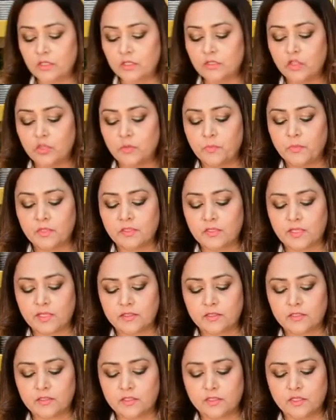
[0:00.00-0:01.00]
chickpeas has
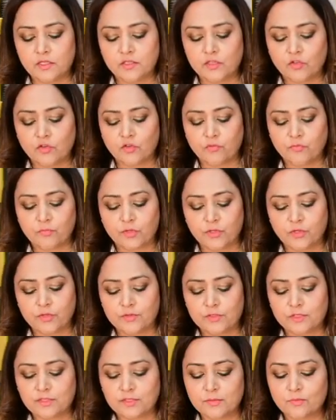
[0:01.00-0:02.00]
the tendency of
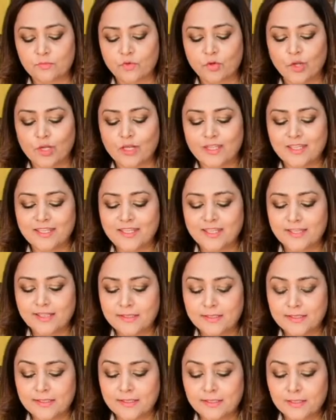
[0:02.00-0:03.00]
producing some
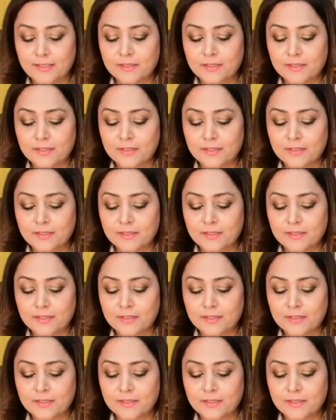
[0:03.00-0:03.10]
colickiness.